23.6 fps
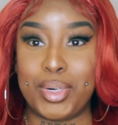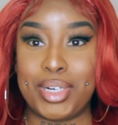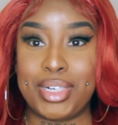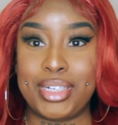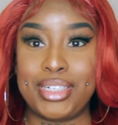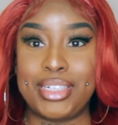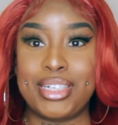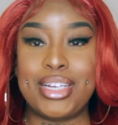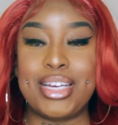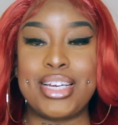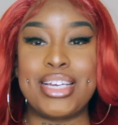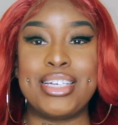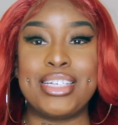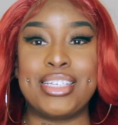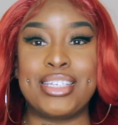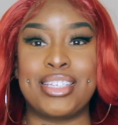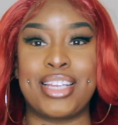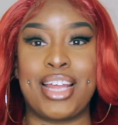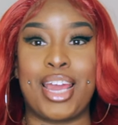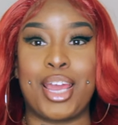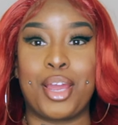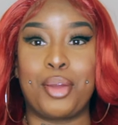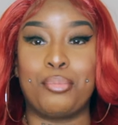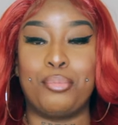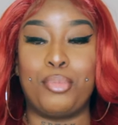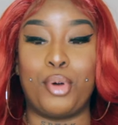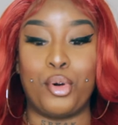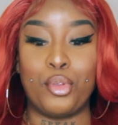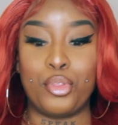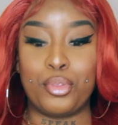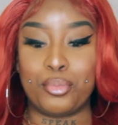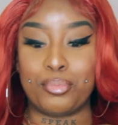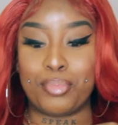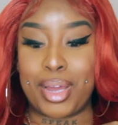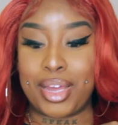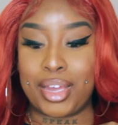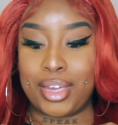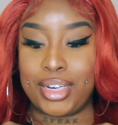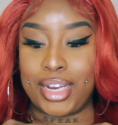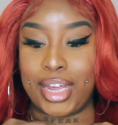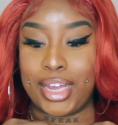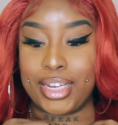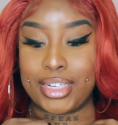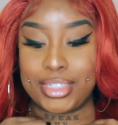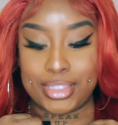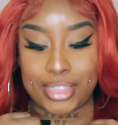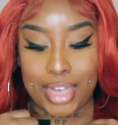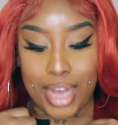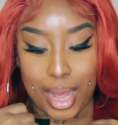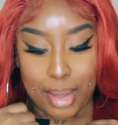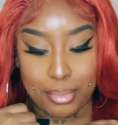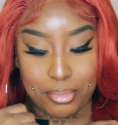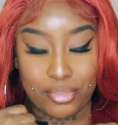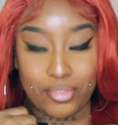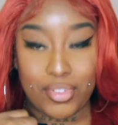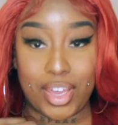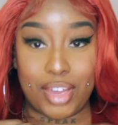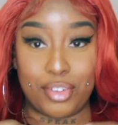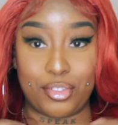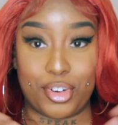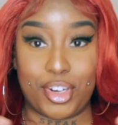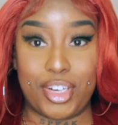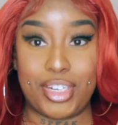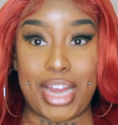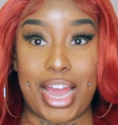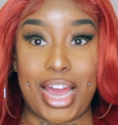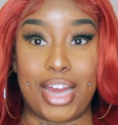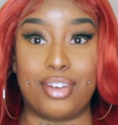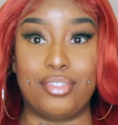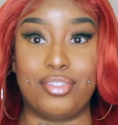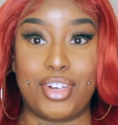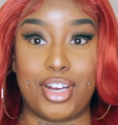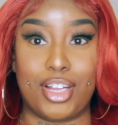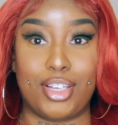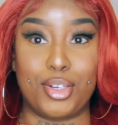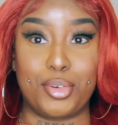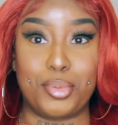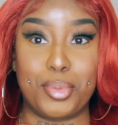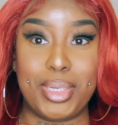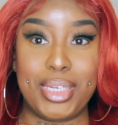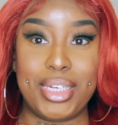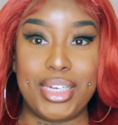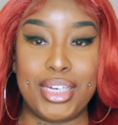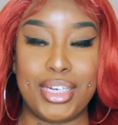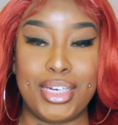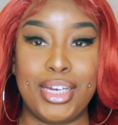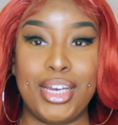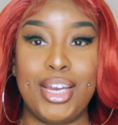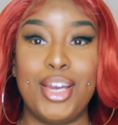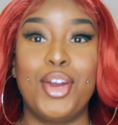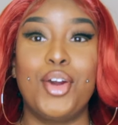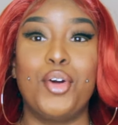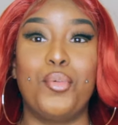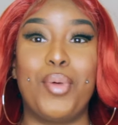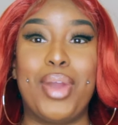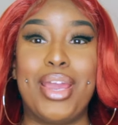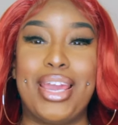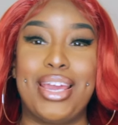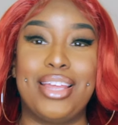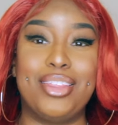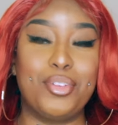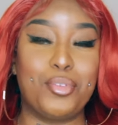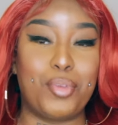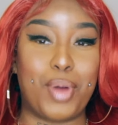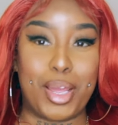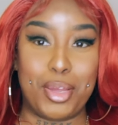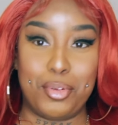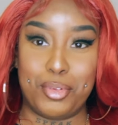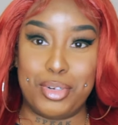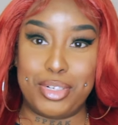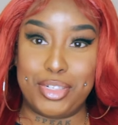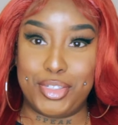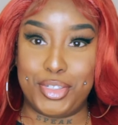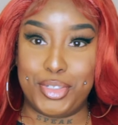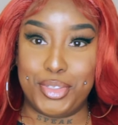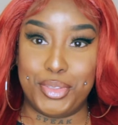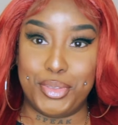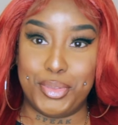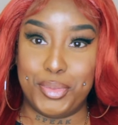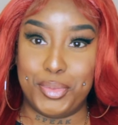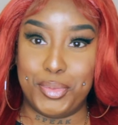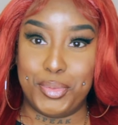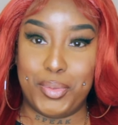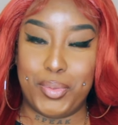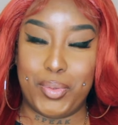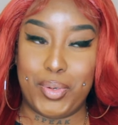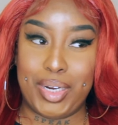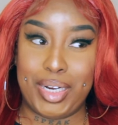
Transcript: one is like both my like top favorite out of Color Week. Wait, and the white one too.